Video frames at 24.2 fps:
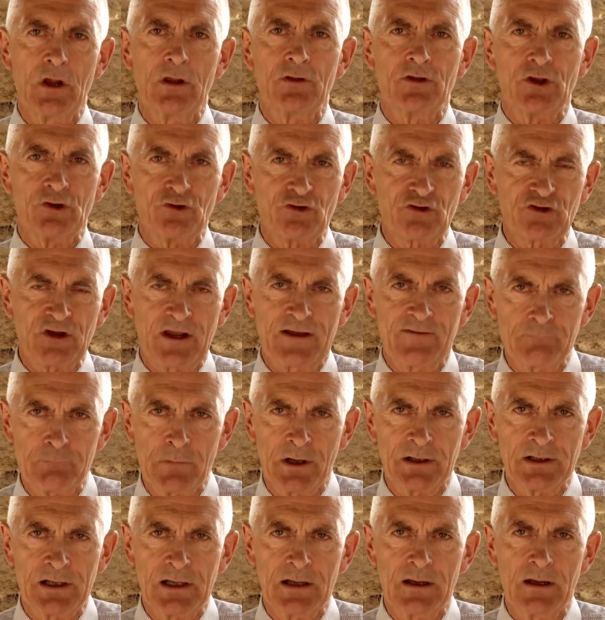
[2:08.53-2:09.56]
that save
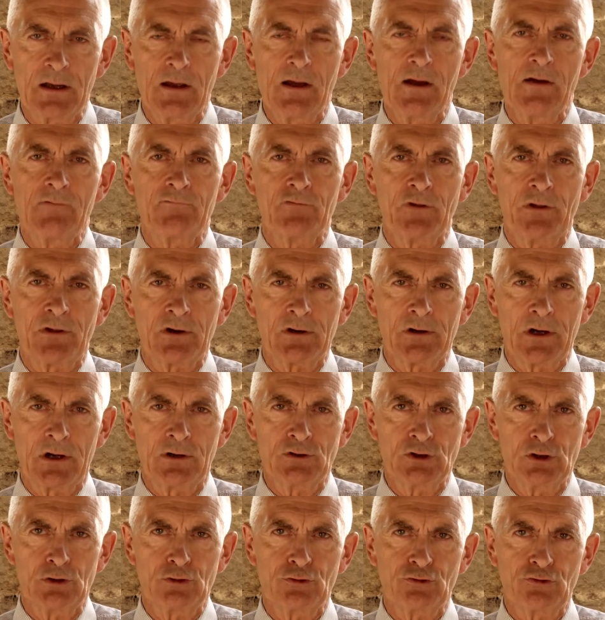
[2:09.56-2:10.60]
money for their
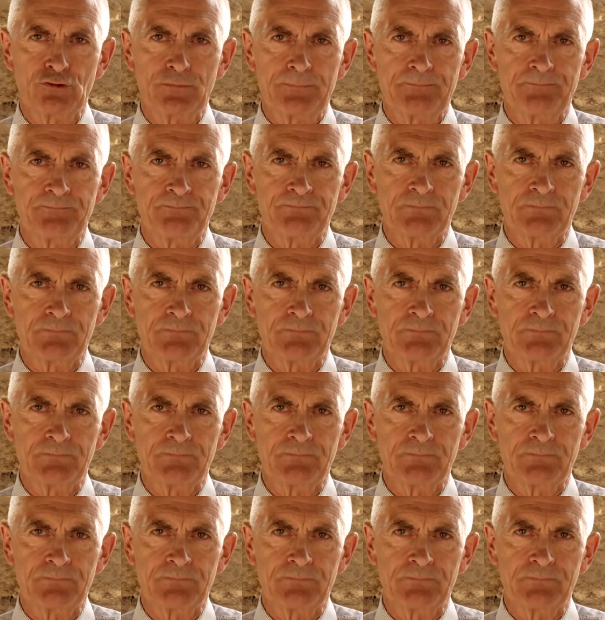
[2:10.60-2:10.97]
own use.